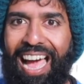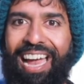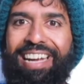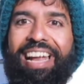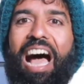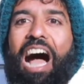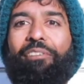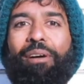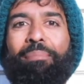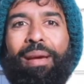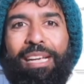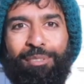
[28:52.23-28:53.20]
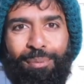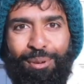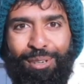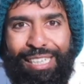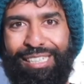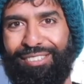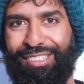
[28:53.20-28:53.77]
and now I'm
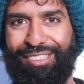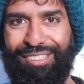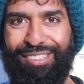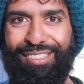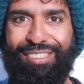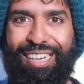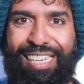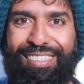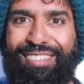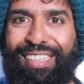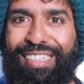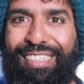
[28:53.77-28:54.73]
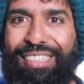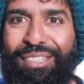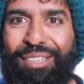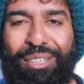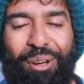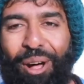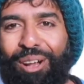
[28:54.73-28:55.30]
exploring Jesus Christ. And
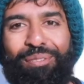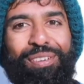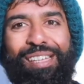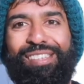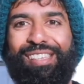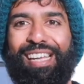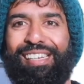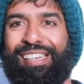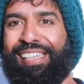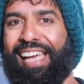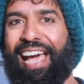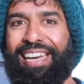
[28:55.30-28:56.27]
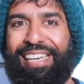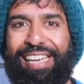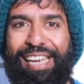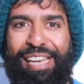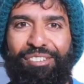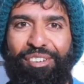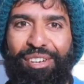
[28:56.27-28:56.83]
it all feels like a
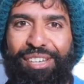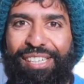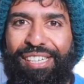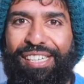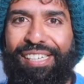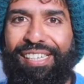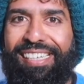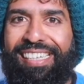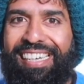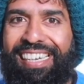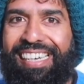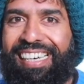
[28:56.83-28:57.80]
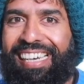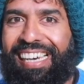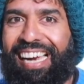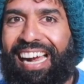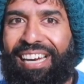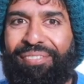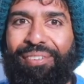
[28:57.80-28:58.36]
caricature.
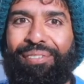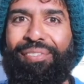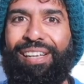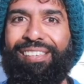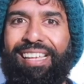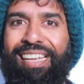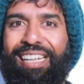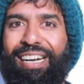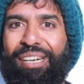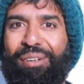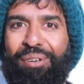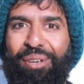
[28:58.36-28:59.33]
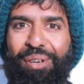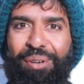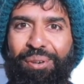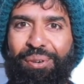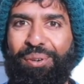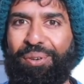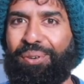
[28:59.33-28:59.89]
And if it feels like that to
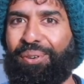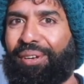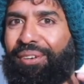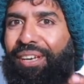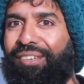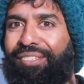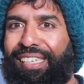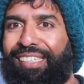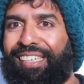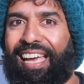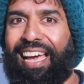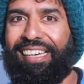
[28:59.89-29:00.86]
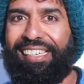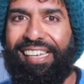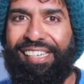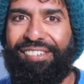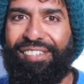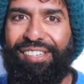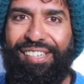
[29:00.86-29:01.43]
you, you're seeing the
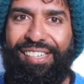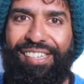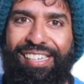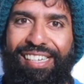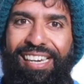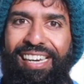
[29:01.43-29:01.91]
caricature